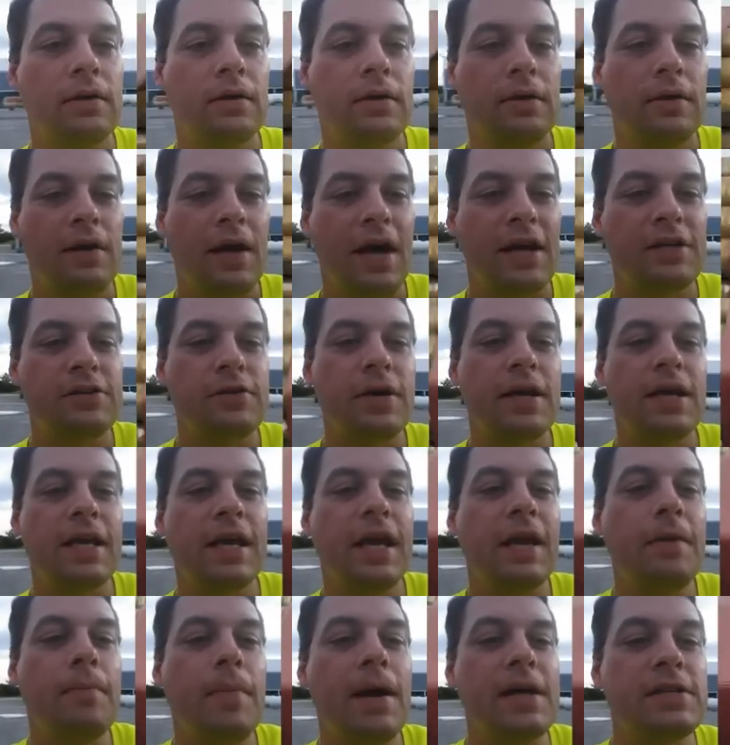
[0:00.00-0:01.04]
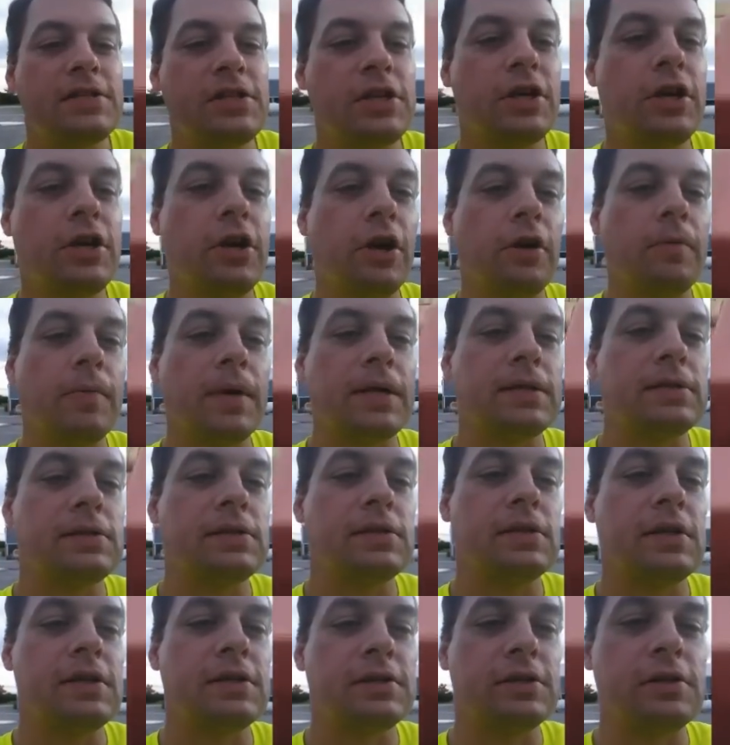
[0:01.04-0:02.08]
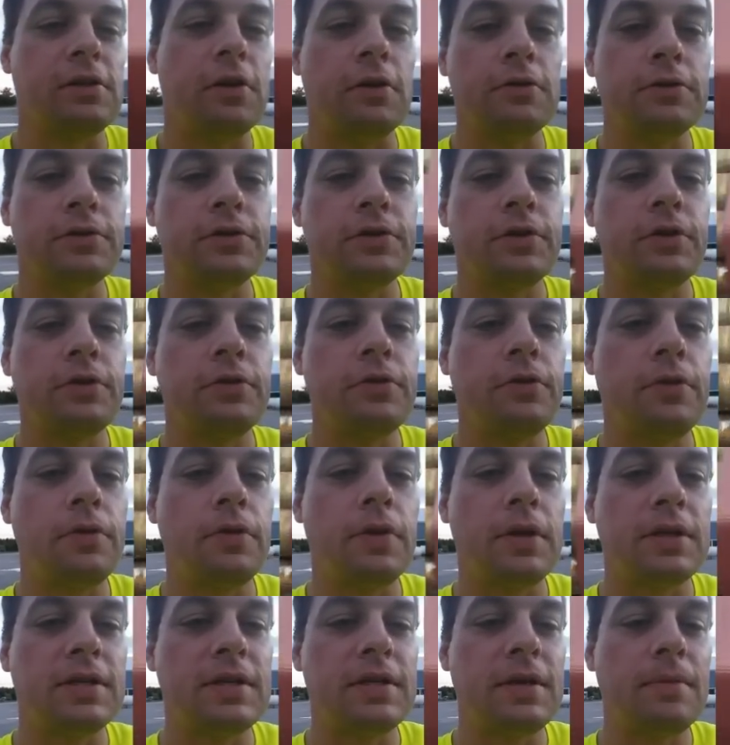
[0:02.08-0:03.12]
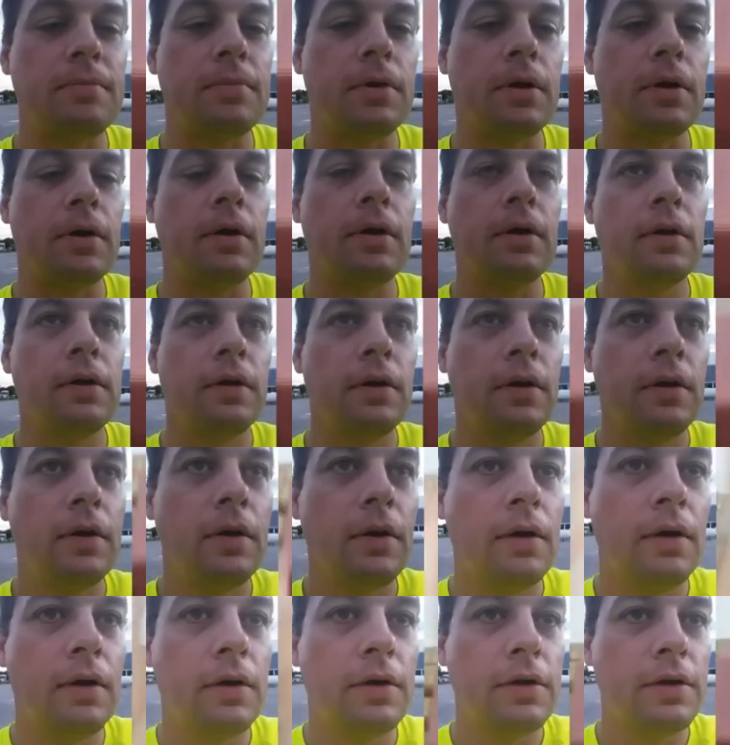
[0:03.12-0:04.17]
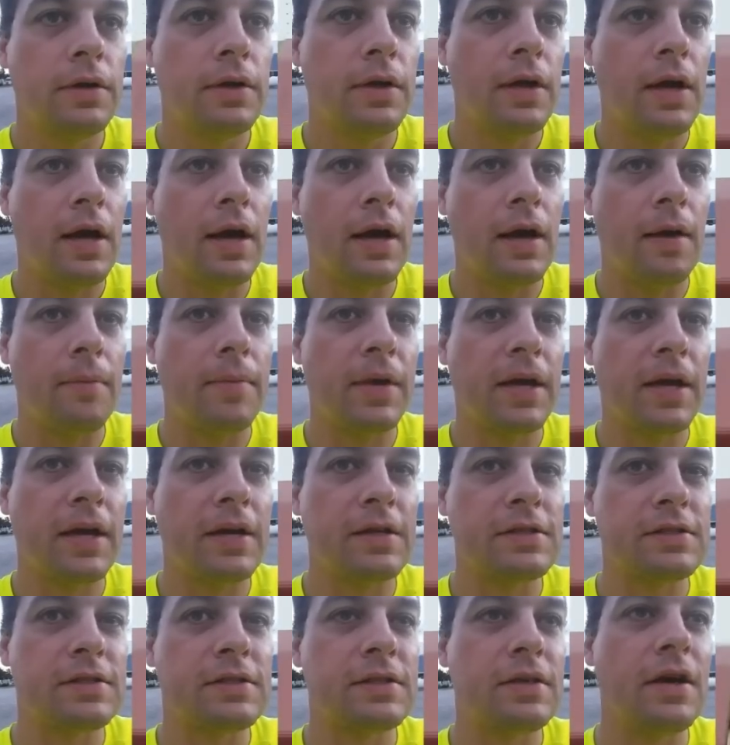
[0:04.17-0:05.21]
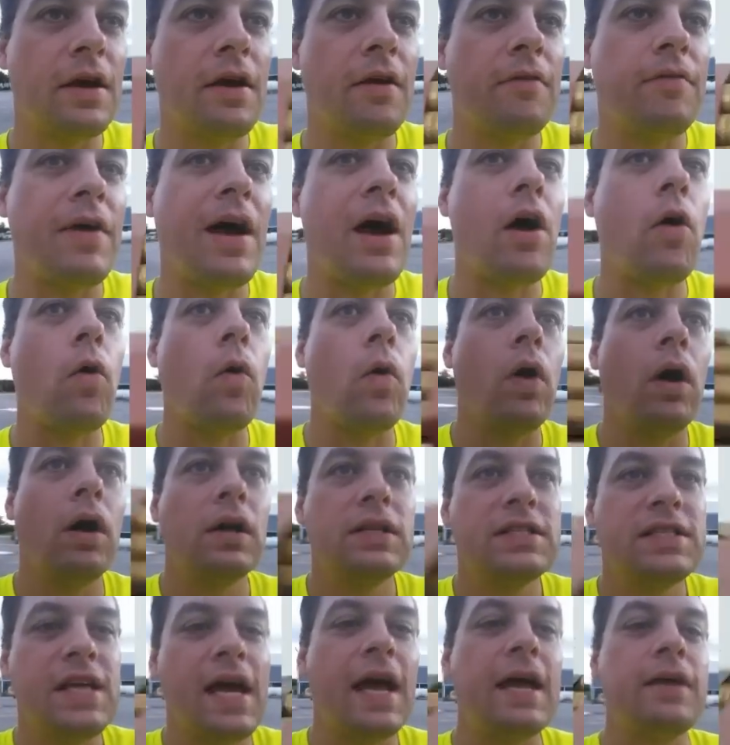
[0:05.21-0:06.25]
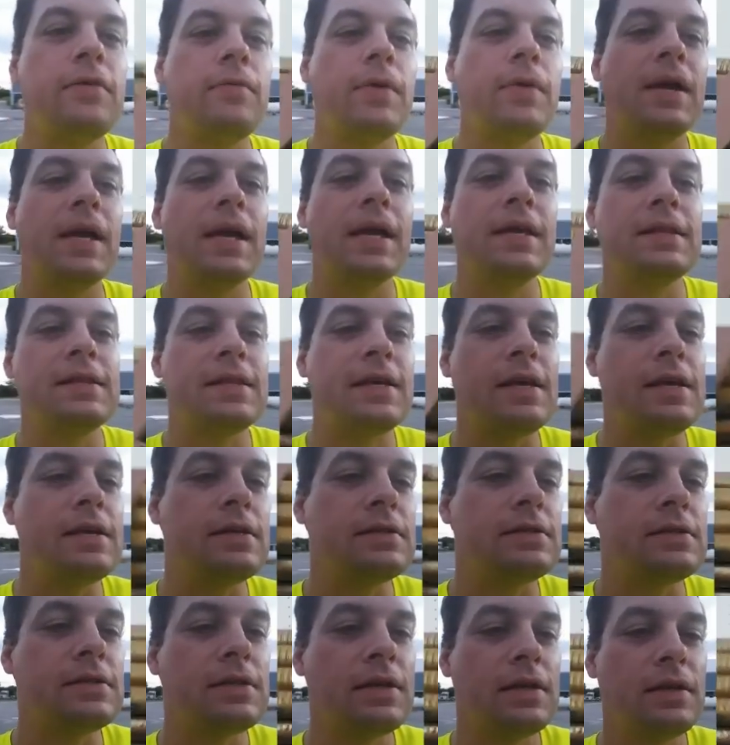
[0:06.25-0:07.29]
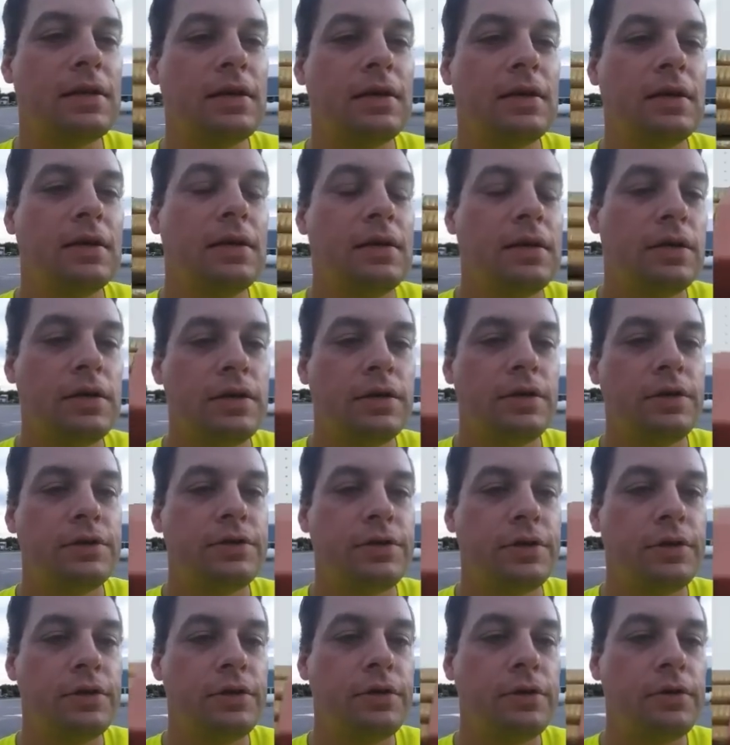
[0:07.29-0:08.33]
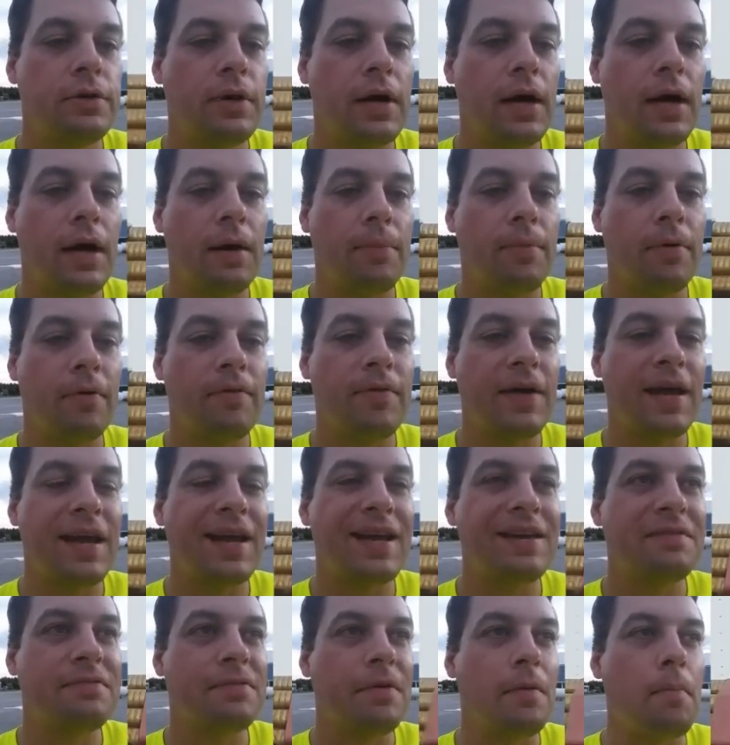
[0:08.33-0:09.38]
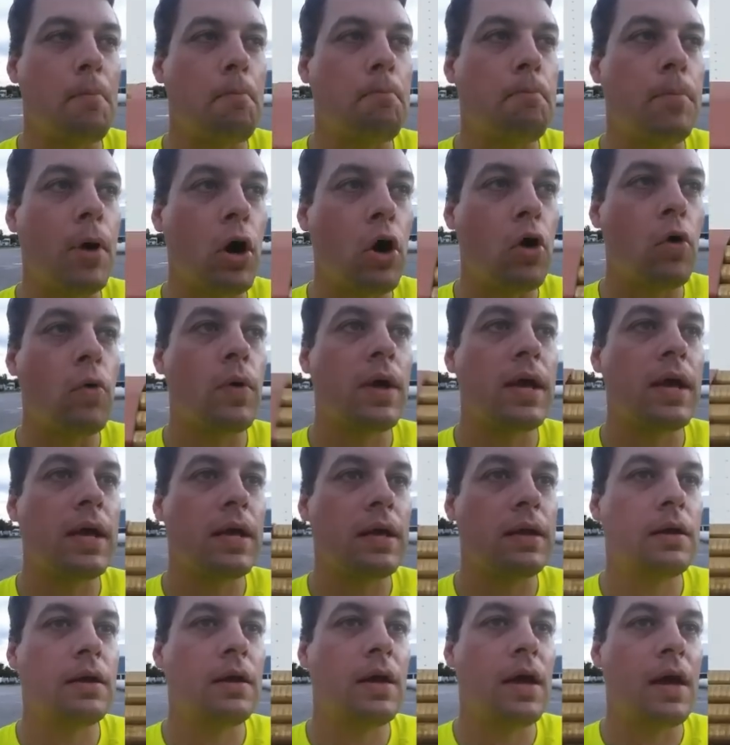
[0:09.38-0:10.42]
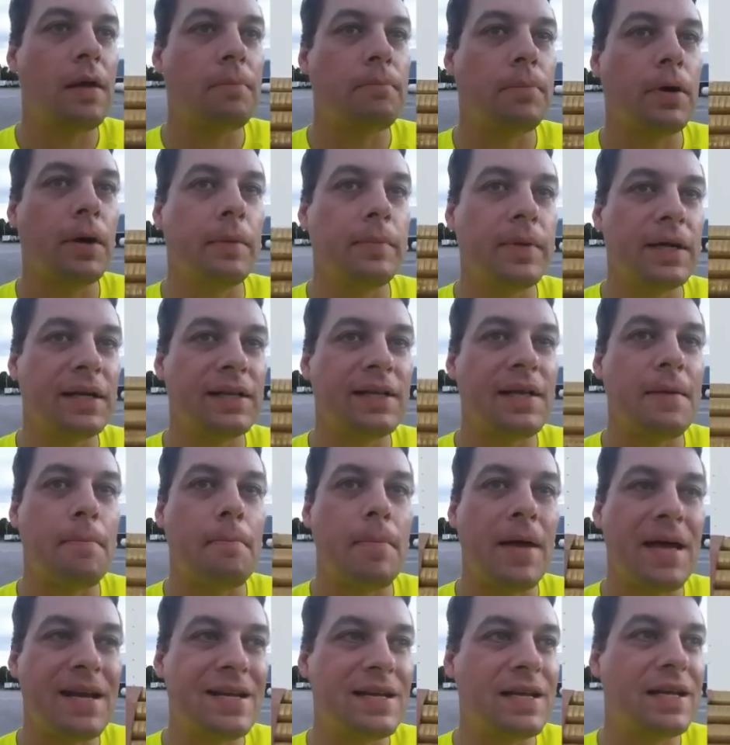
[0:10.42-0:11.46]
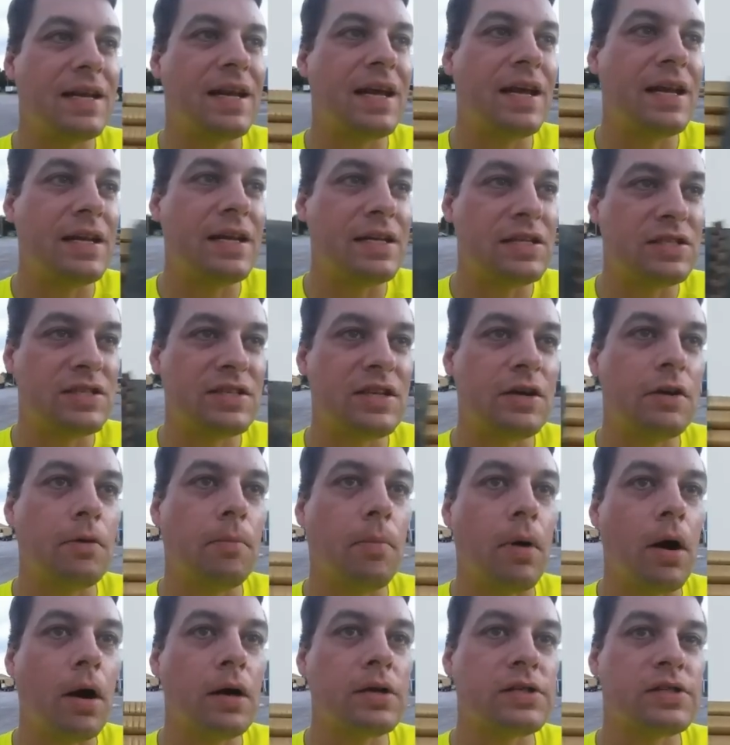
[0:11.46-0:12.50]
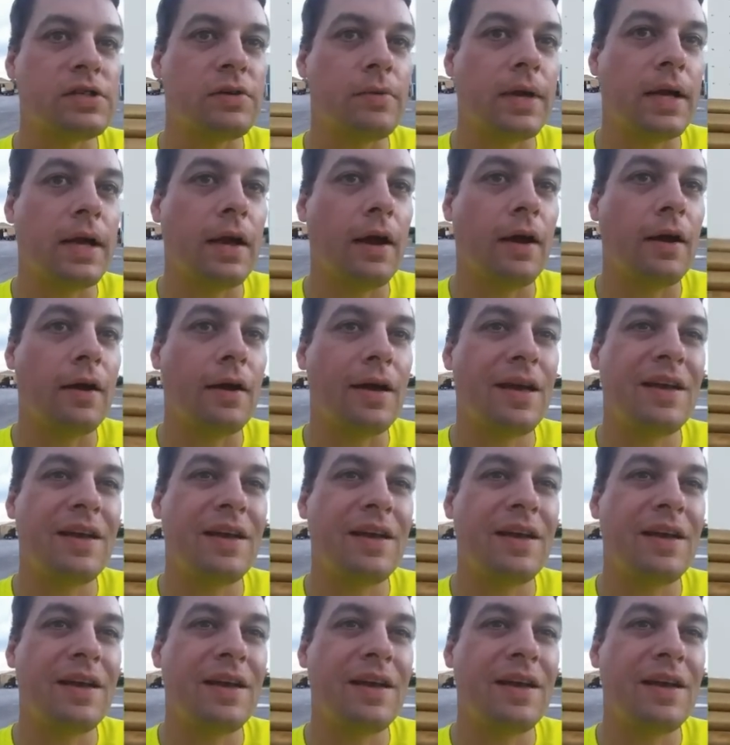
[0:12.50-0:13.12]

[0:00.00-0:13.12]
I try to keep my securements as close to the timber because of how tight we get these to prevent it from bowing and permanently bending any steel bars that we carry.